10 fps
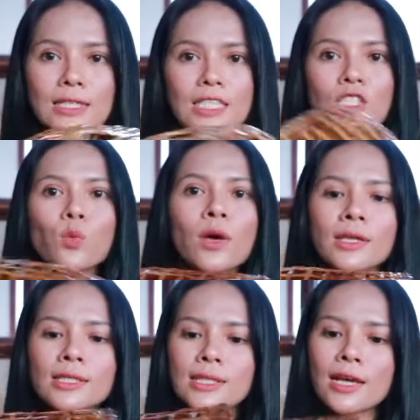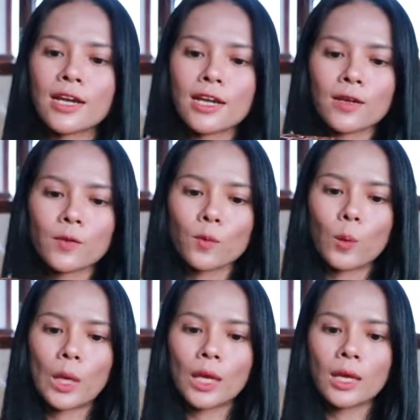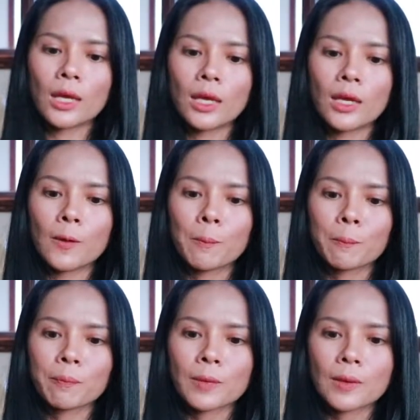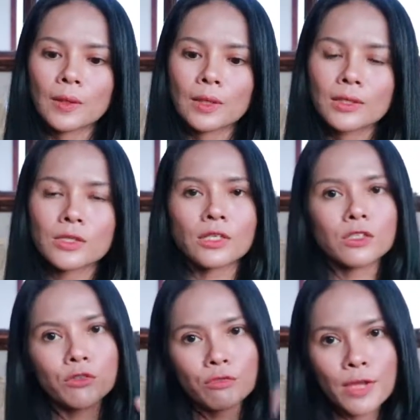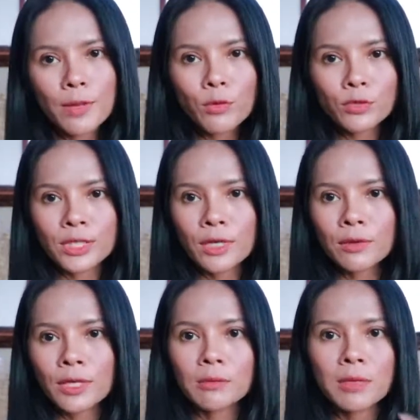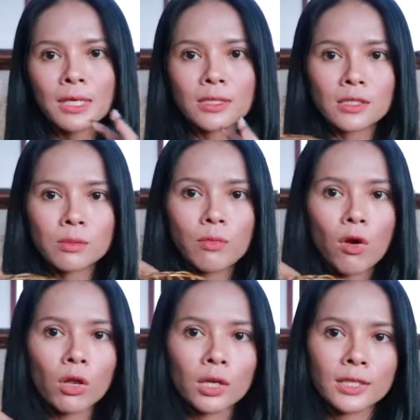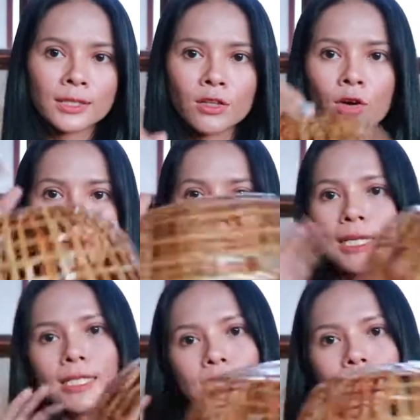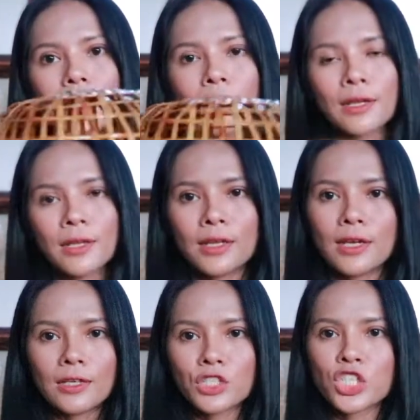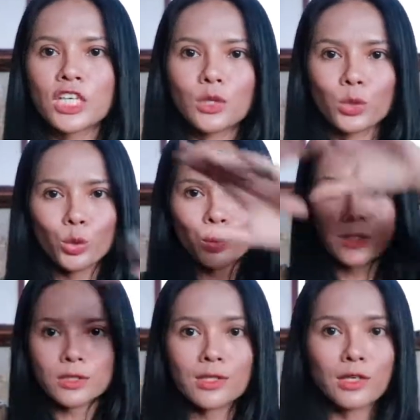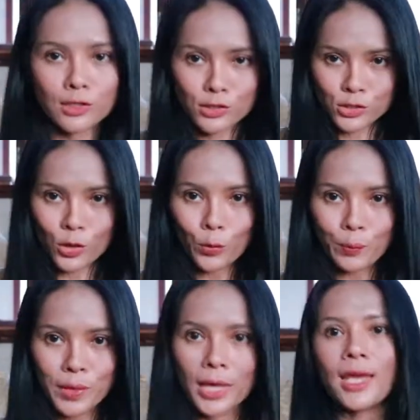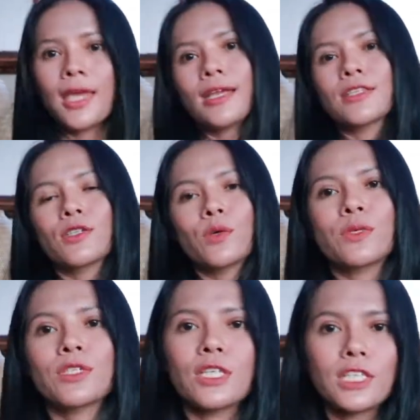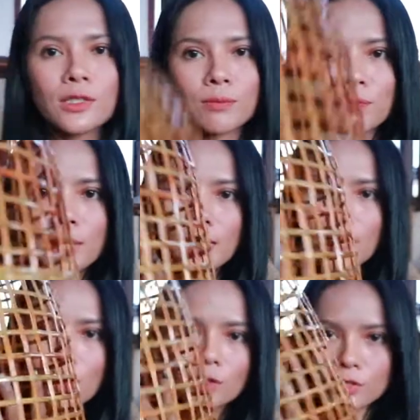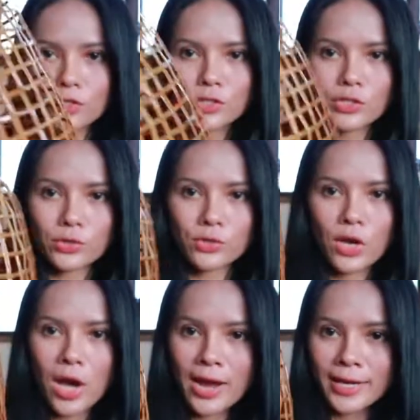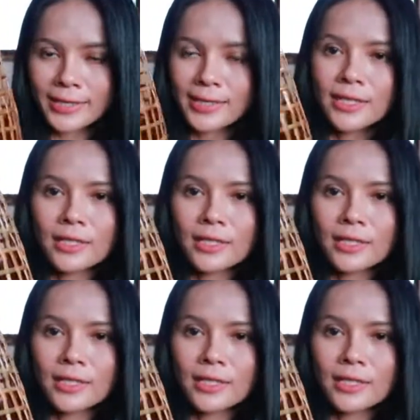this one is like we just remodel it make it smaller normally it's like a chicken coop is so big so we just make it look so nice